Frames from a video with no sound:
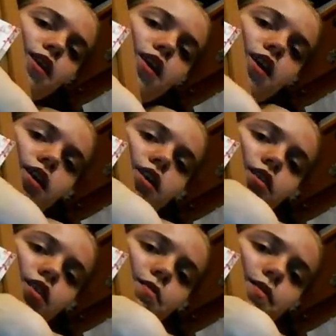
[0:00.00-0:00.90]
card,
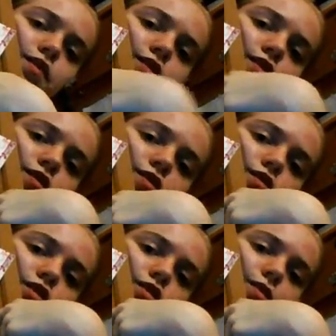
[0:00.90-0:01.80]
Christmas.
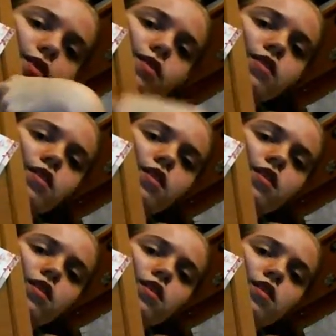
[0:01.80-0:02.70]
I
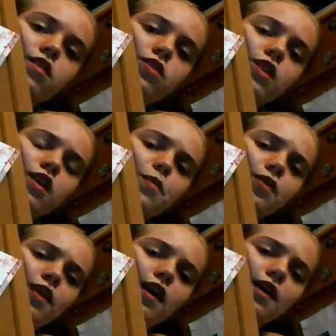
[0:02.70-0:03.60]
think it's
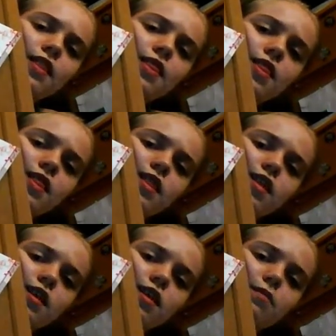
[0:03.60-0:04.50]
birthday.
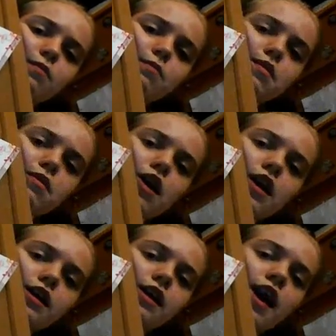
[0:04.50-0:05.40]
Me
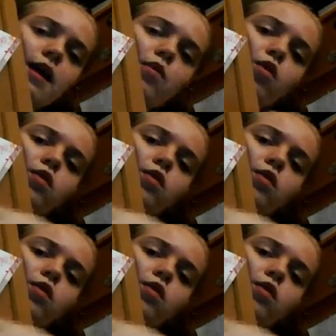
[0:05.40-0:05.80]
riding a camel.